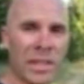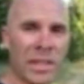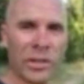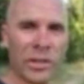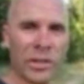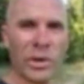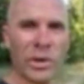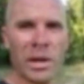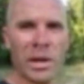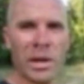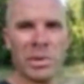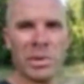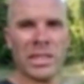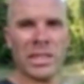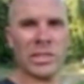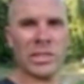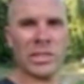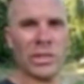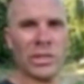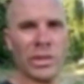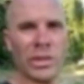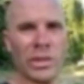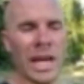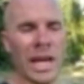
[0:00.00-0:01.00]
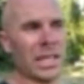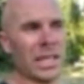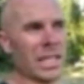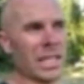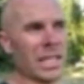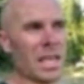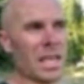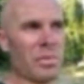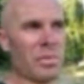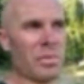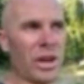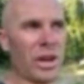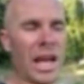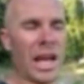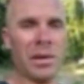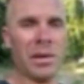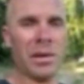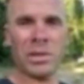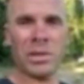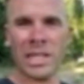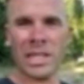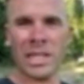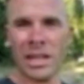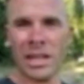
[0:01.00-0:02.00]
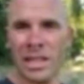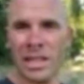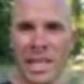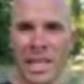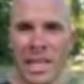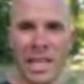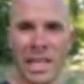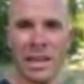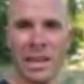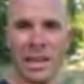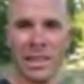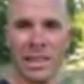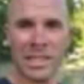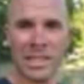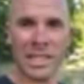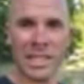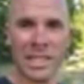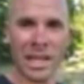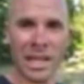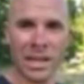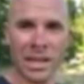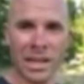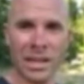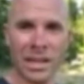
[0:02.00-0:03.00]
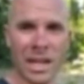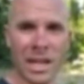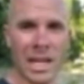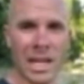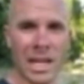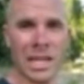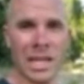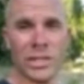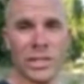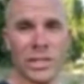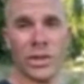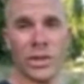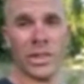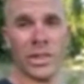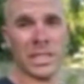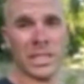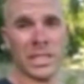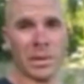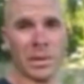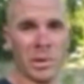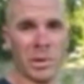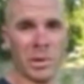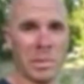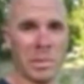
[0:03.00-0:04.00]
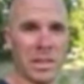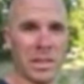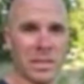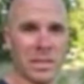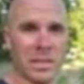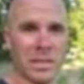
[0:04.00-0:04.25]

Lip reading: a great place to do that to keep your animals out of the heat of the sun during the summer months.